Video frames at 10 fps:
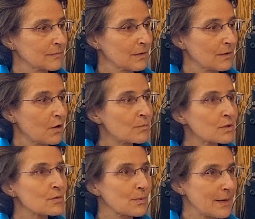
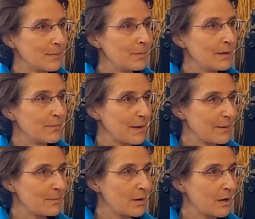almost raping my
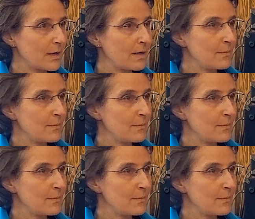body